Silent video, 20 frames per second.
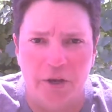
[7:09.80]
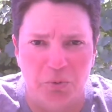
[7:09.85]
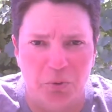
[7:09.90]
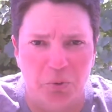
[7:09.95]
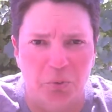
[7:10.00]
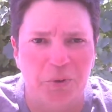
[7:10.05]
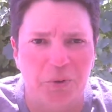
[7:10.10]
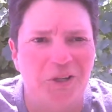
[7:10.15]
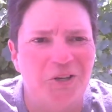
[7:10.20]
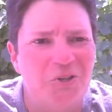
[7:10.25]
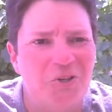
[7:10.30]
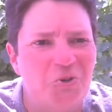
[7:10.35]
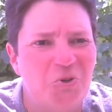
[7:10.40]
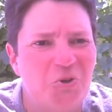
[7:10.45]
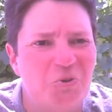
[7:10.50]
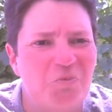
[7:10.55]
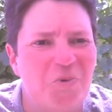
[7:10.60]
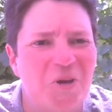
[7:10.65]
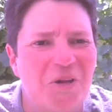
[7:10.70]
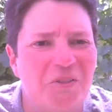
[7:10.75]
They were willing
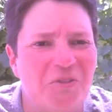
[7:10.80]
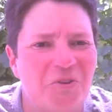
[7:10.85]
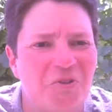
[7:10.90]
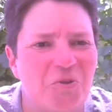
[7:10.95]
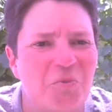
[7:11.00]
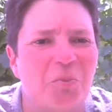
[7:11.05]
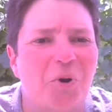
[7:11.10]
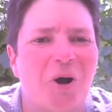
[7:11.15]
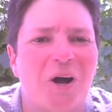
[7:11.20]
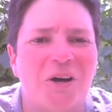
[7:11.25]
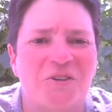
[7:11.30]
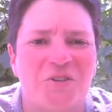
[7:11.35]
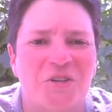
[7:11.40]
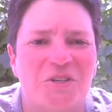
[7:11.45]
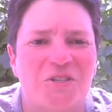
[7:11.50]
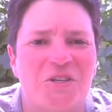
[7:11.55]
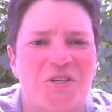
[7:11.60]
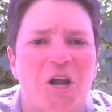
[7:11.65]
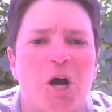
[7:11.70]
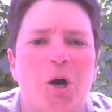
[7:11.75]
to admit that the
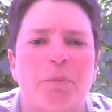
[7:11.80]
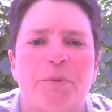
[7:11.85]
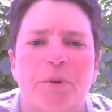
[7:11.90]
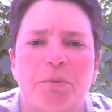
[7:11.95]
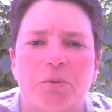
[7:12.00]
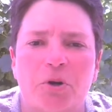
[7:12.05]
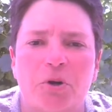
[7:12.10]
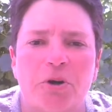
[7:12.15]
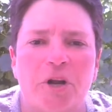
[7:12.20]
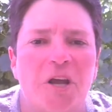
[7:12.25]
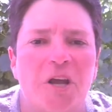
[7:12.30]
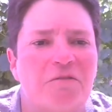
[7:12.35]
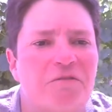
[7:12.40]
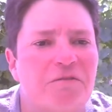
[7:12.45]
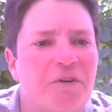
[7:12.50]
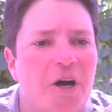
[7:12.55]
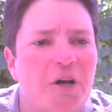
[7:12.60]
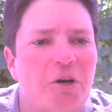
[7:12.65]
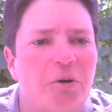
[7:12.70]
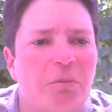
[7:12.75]
process had helped them create
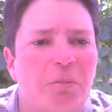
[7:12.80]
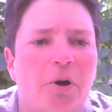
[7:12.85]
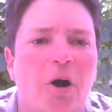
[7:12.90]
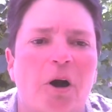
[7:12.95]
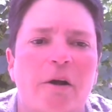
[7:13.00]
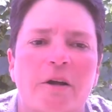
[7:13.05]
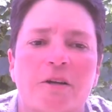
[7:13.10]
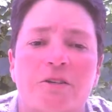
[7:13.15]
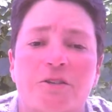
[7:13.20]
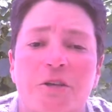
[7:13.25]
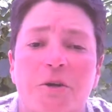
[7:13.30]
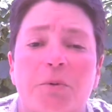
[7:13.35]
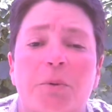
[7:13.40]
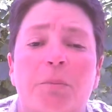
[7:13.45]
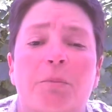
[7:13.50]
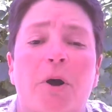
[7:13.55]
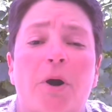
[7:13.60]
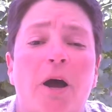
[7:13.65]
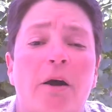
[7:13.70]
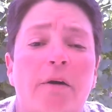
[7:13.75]
final products they
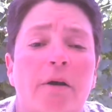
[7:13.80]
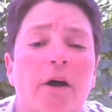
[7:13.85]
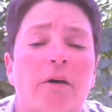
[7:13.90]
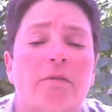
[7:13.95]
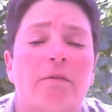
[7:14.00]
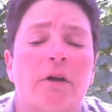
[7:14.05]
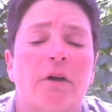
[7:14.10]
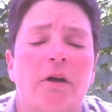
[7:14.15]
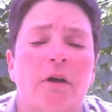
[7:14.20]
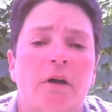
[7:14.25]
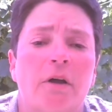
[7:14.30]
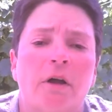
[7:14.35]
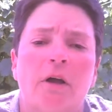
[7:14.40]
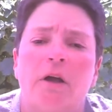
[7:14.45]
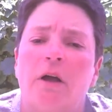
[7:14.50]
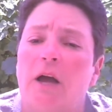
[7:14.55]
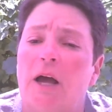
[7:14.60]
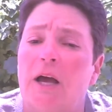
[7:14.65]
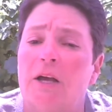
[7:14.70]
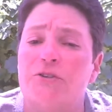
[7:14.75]
were proud of.
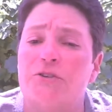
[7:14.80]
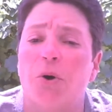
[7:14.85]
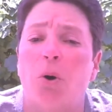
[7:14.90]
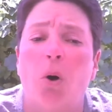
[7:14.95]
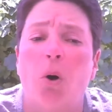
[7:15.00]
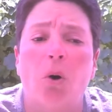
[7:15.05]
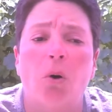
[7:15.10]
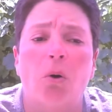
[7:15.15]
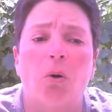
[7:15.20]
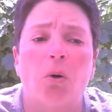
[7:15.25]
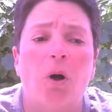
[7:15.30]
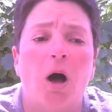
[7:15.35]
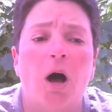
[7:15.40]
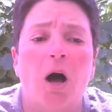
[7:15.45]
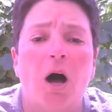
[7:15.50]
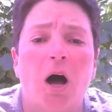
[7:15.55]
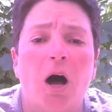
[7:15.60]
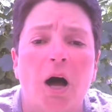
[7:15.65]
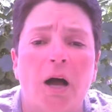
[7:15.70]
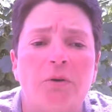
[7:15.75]
As a whole,
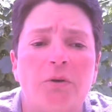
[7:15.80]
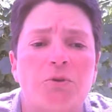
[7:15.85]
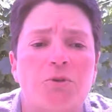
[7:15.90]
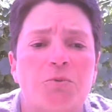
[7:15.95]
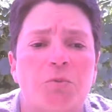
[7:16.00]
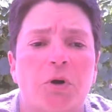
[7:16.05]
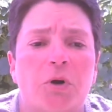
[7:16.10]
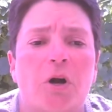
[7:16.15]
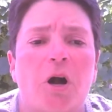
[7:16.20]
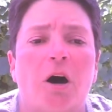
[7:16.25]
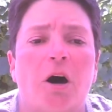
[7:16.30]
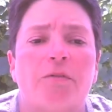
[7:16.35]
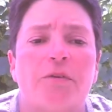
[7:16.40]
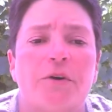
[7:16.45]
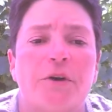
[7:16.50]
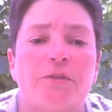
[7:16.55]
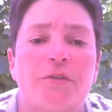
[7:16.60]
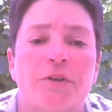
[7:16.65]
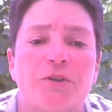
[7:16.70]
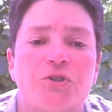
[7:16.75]
I was more
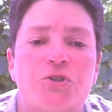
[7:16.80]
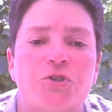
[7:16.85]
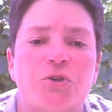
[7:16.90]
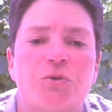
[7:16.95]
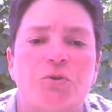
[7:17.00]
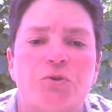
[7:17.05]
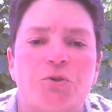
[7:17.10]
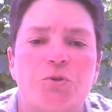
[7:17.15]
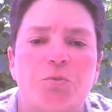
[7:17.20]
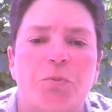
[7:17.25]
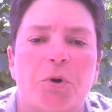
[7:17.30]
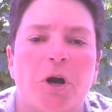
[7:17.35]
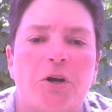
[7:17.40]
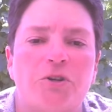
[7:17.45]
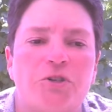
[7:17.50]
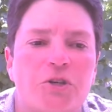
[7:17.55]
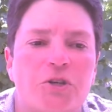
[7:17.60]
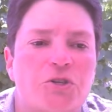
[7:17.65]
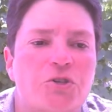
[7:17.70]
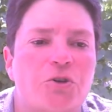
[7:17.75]
confident that students'
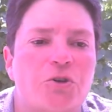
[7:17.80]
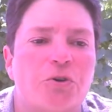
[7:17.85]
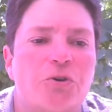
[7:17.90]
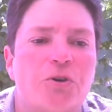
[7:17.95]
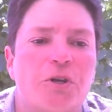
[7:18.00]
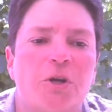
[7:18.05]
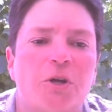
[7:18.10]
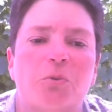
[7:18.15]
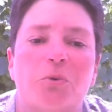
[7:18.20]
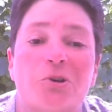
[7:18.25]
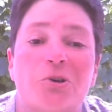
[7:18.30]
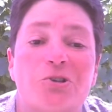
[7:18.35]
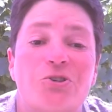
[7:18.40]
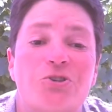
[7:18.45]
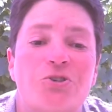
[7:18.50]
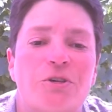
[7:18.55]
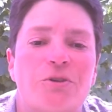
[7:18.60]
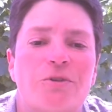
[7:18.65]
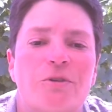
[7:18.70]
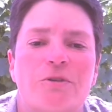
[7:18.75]
projects turned in were a
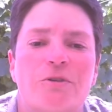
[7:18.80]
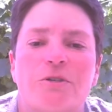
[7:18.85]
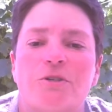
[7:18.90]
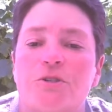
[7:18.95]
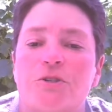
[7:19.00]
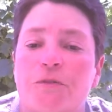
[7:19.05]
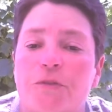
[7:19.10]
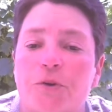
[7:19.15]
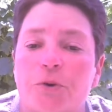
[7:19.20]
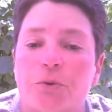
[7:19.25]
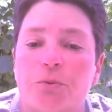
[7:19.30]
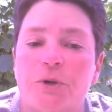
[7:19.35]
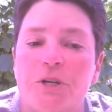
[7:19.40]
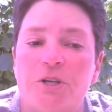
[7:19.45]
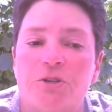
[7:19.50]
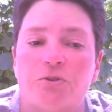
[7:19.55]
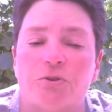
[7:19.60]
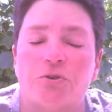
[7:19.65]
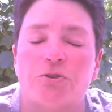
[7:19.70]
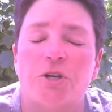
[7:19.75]
synthesis of their
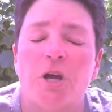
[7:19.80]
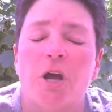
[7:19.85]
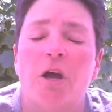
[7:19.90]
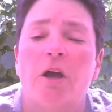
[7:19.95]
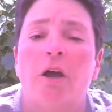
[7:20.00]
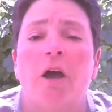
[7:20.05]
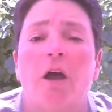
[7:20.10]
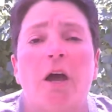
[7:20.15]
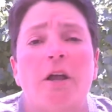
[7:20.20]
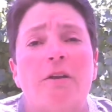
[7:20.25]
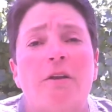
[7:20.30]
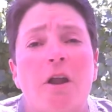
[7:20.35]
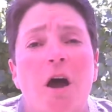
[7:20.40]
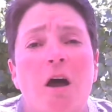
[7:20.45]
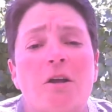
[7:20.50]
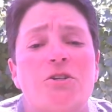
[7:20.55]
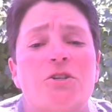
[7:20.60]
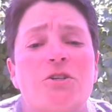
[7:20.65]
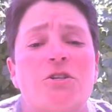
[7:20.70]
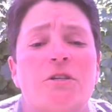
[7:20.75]
research and
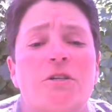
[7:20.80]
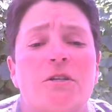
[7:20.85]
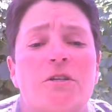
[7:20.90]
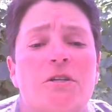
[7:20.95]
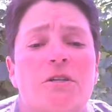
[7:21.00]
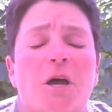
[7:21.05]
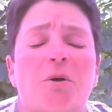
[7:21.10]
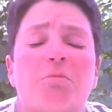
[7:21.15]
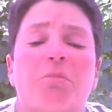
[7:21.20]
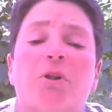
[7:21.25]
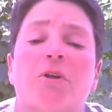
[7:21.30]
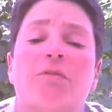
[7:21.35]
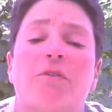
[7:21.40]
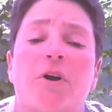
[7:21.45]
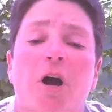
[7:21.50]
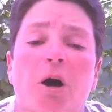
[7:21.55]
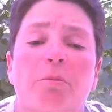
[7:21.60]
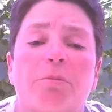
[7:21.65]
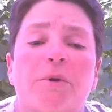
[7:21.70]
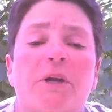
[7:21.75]
not just an example of
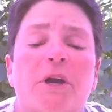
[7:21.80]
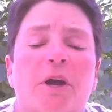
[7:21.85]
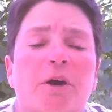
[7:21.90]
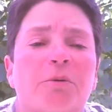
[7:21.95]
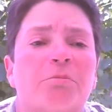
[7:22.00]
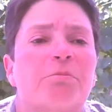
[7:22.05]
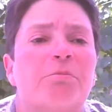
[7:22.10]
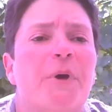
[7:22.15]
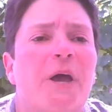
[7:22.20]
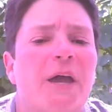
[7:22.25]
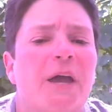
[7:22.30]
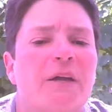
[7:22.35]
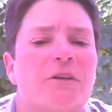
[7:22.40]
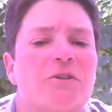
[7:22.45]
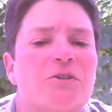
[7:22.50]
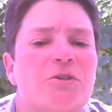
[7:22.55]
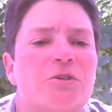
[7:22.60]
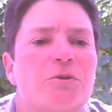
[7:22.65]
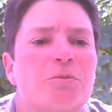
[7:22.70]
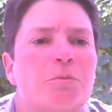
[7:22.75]
copy, cut, and
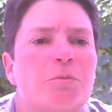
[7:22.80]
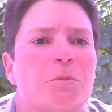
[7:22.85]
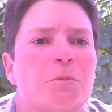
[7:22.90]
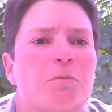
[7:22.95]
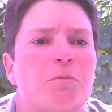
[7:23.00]
paste.